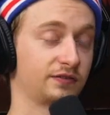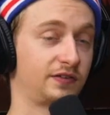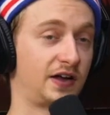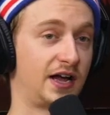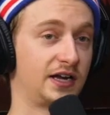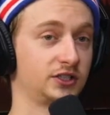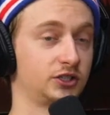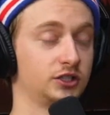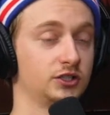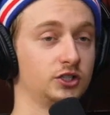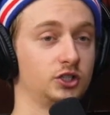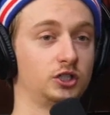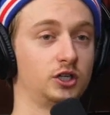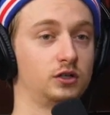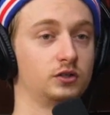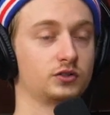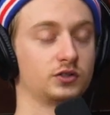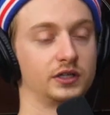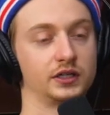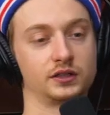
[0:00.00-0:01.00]
fashion
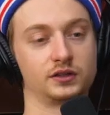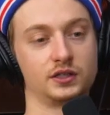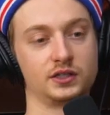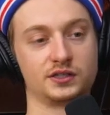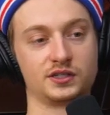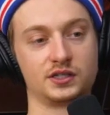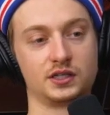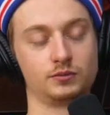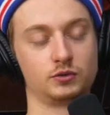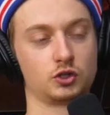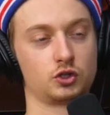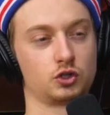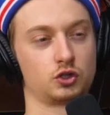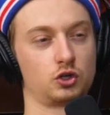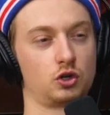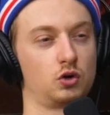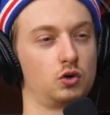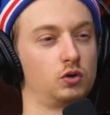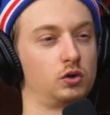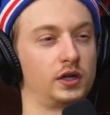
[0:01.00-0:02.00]
shows, like they seem just
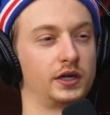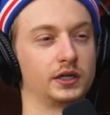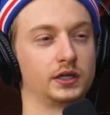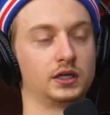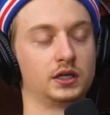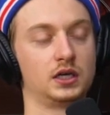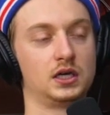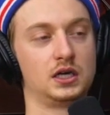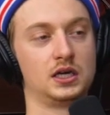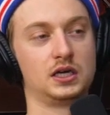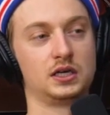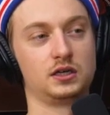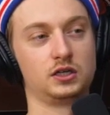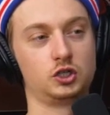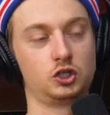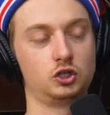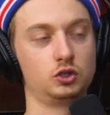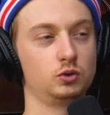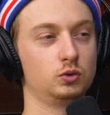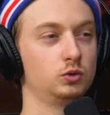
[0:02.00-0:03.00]
so like
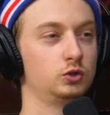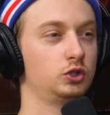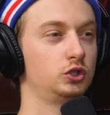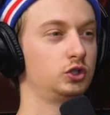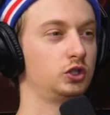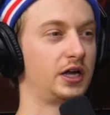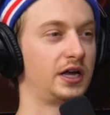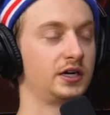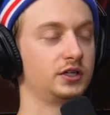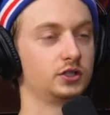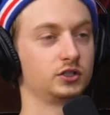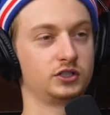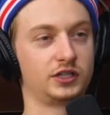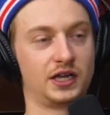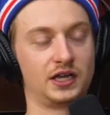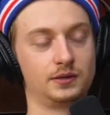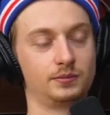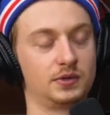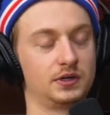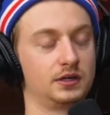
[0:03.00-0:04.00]
huge
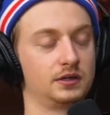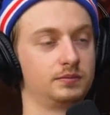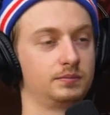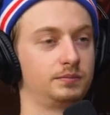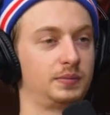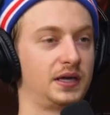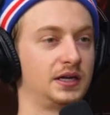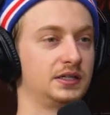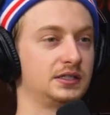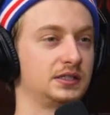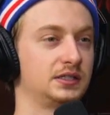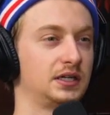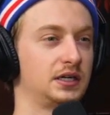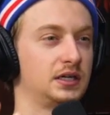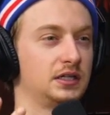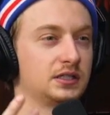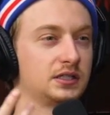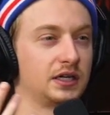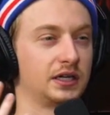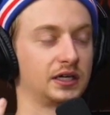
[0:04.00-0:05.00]
entertainment based,
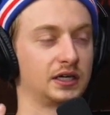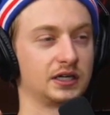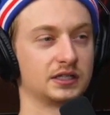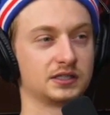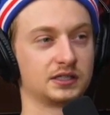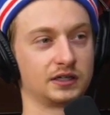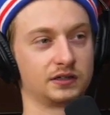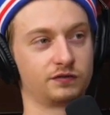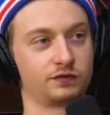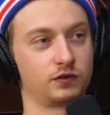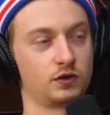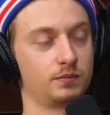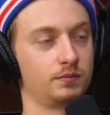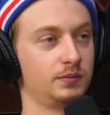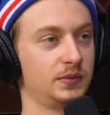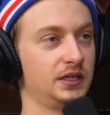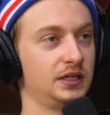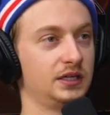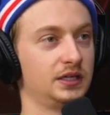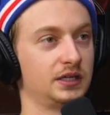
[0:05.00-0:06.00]
and it's like for
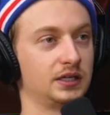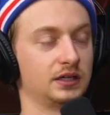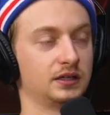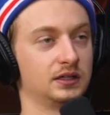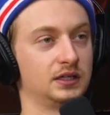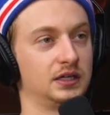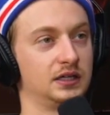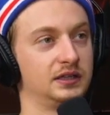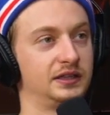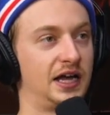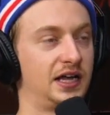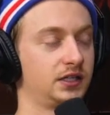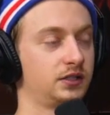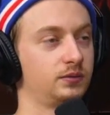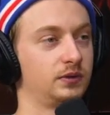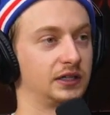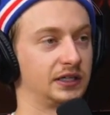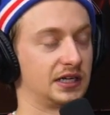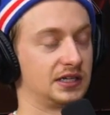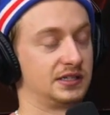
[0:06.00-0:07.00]
me, that's
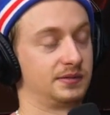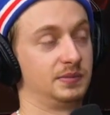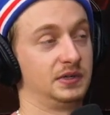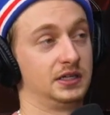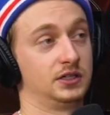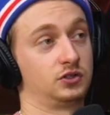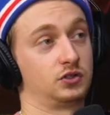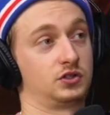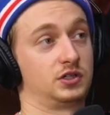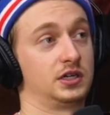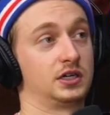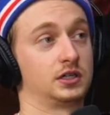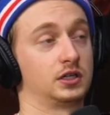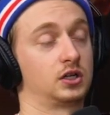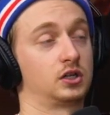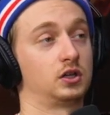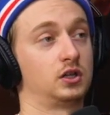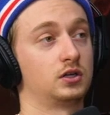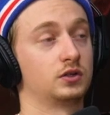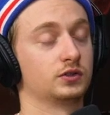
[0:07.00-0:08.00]
what gets me interested in
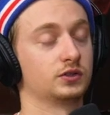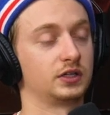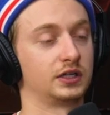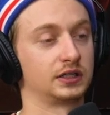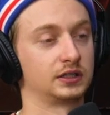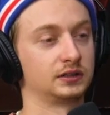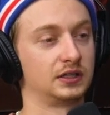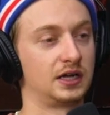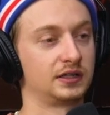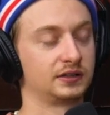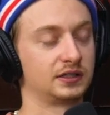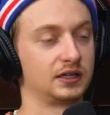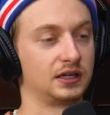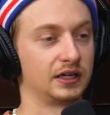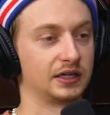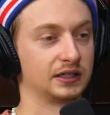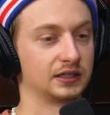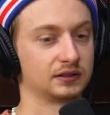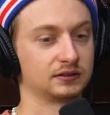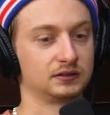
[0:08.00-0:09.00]
clothes. Like not that
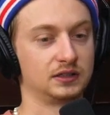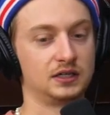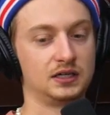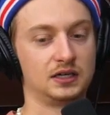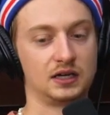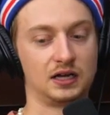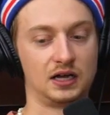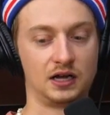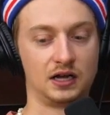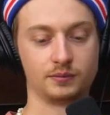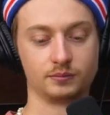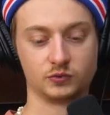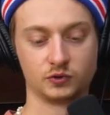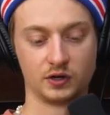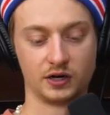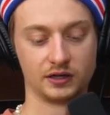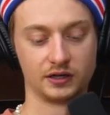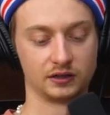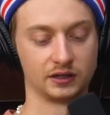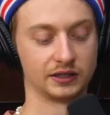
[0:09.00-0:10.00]
like I'm
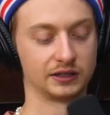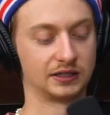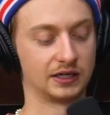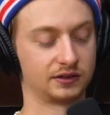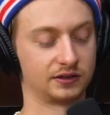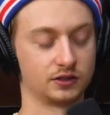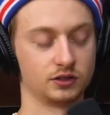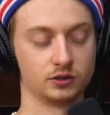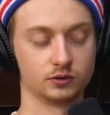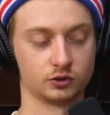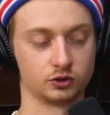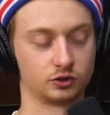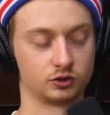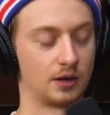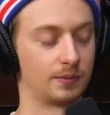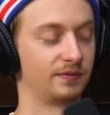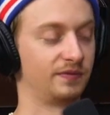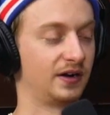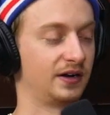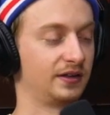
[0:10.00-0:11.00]
trying to like get the newest
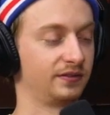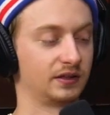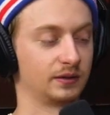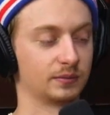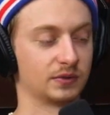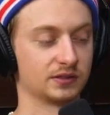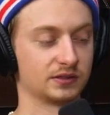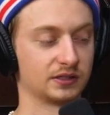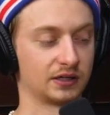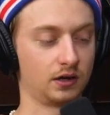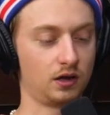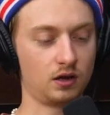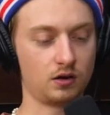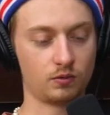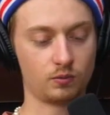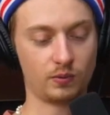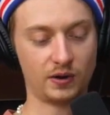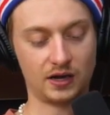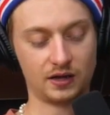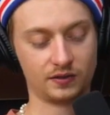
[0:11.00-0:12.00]
drop of anything, but it's like,
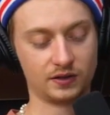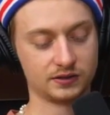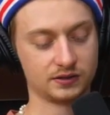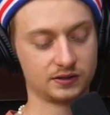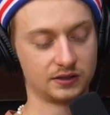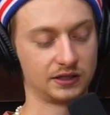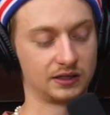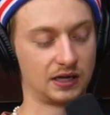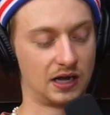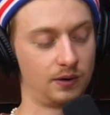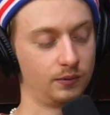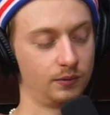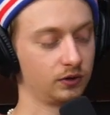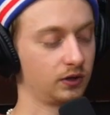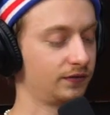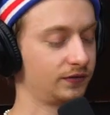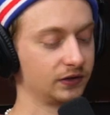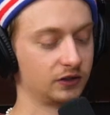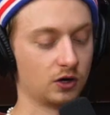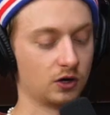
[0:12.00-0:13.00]
oh wow, that's like I would
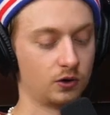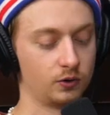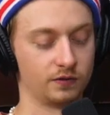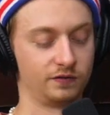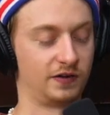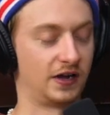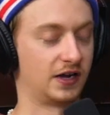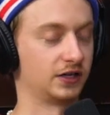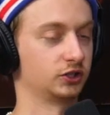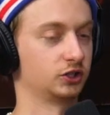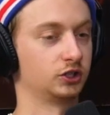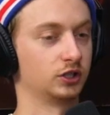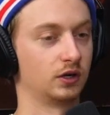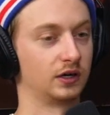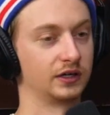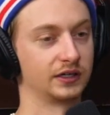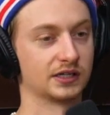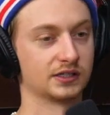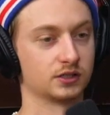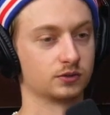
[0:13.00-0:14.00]
love to go to a fashion show,
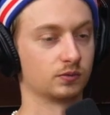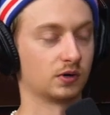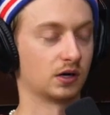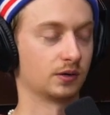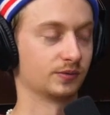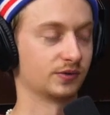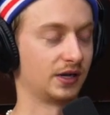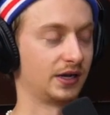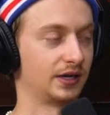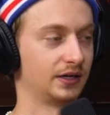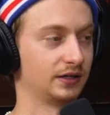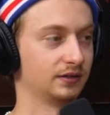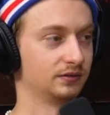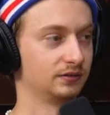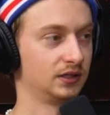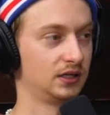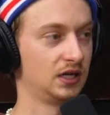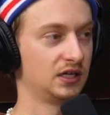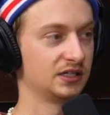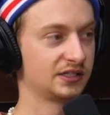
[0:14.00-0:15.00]
I guess is what I'm saying.
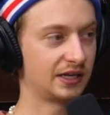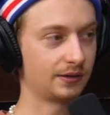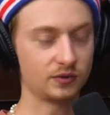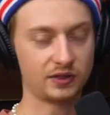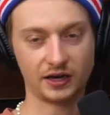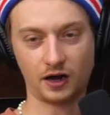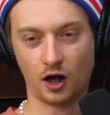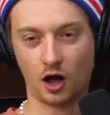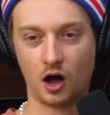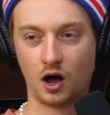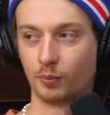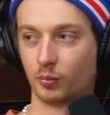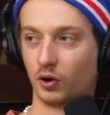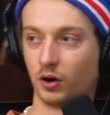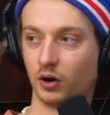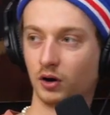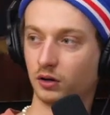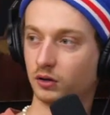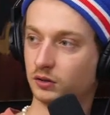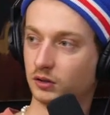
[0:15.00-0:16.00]
Same with like
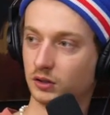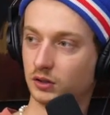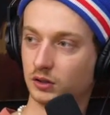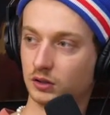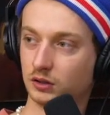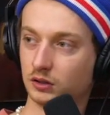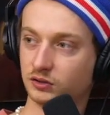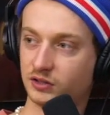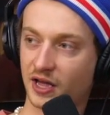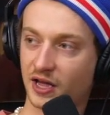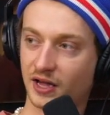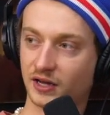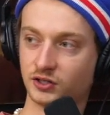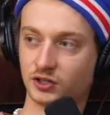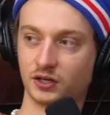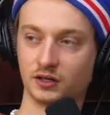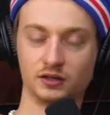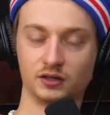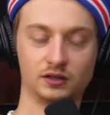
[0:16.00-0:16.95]
opera. Tangent.